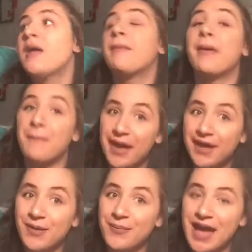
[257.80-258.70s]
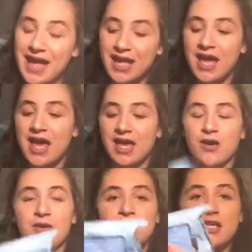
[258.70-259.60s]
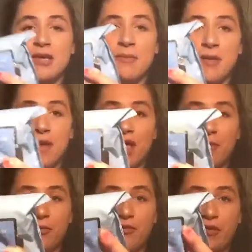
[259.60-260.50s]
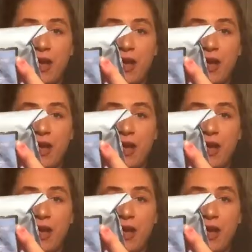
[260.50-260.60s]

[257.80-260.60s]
my makeup bag, I always keep my makeup remover